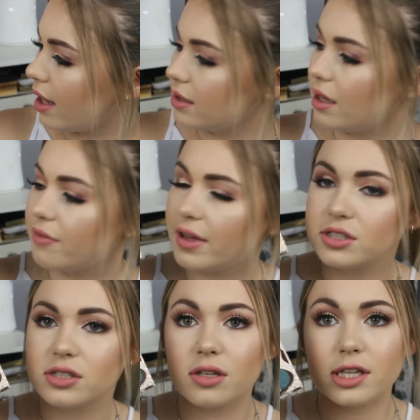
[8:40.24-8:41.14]
I love how
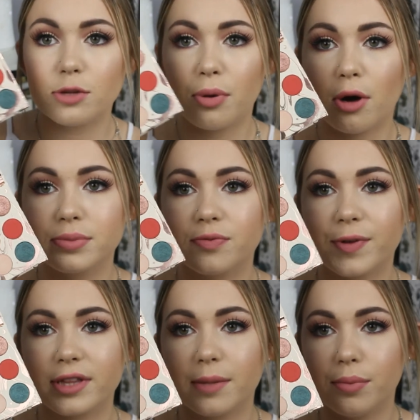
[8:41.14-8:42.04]
she's got like the pops of
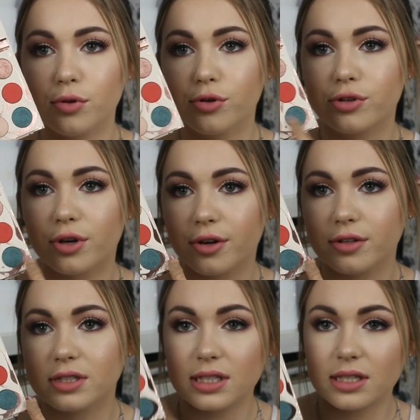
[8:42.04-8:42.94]
like the blue
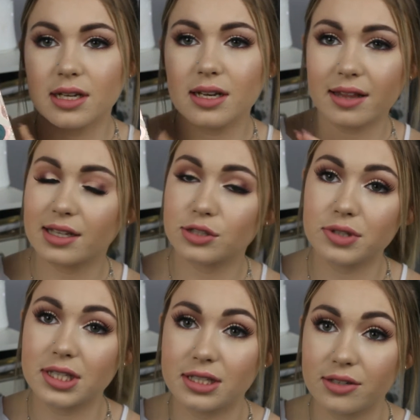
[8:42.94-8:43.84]
tones in it. I think it's
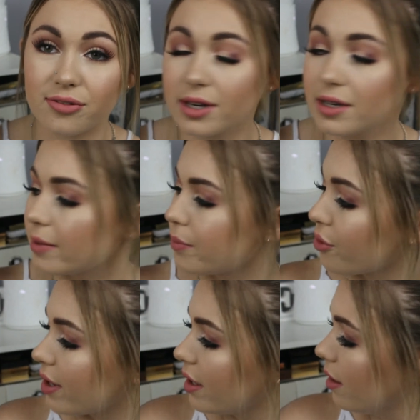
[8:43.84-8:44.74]
really different and
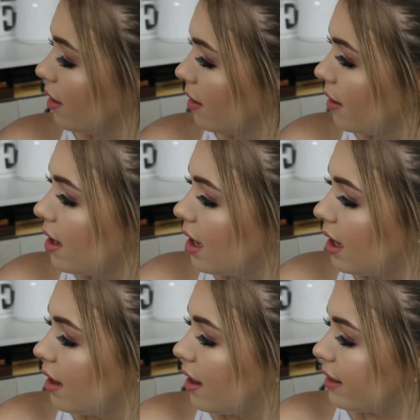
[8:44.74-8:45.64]
pretty.
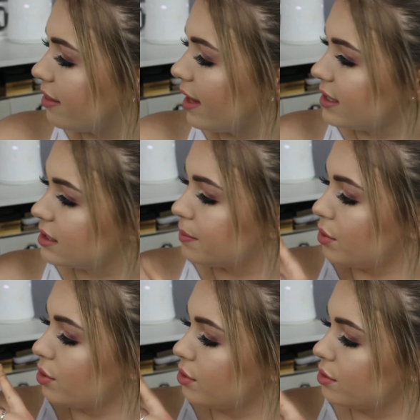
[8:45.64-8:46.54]
These
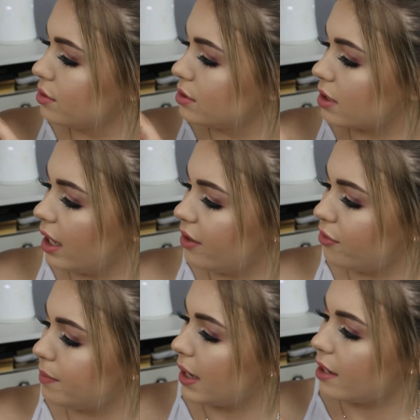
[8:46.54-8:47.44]
blues kind of
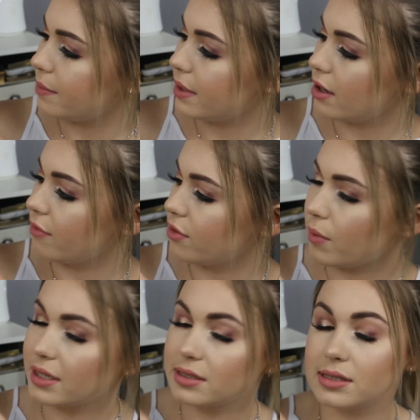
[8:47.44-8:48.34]
remind me of the
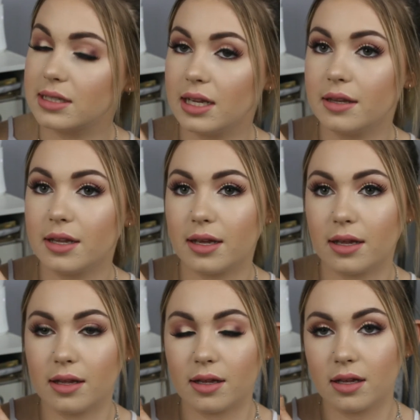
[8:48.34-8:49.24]
ones in
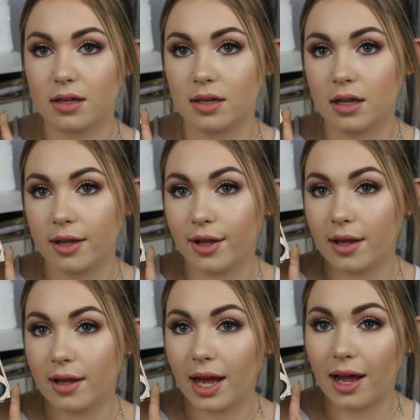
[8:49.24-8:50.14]
the
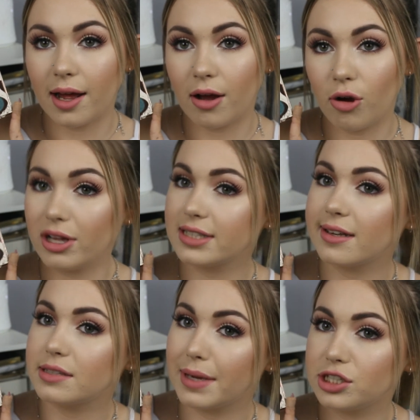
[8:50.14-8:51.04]
All I
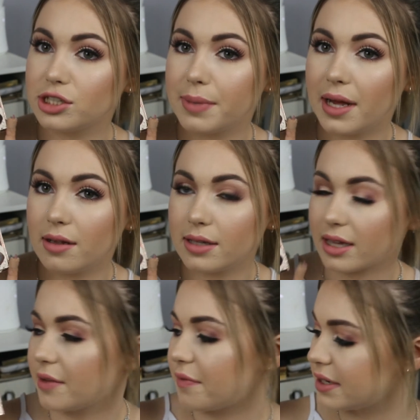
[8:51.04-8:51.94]
See Is Magic palette.
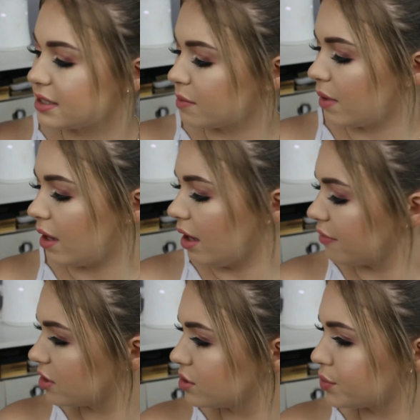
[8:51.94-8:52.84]
Like, they're very similar. I'll have
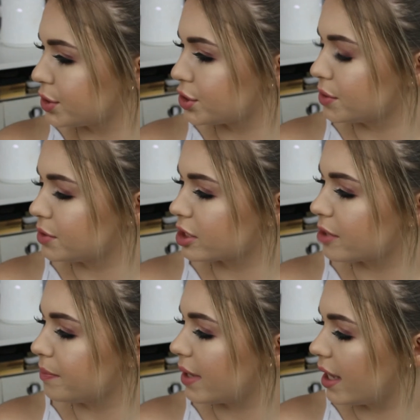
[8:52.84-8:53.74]
to swatch them to
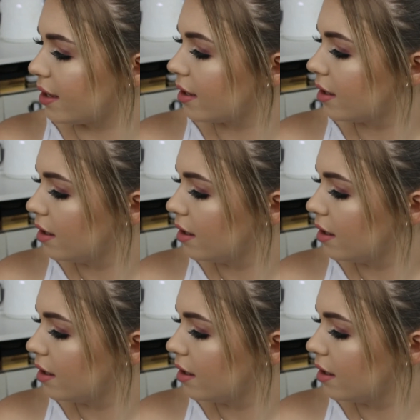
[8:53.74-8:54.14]
compare.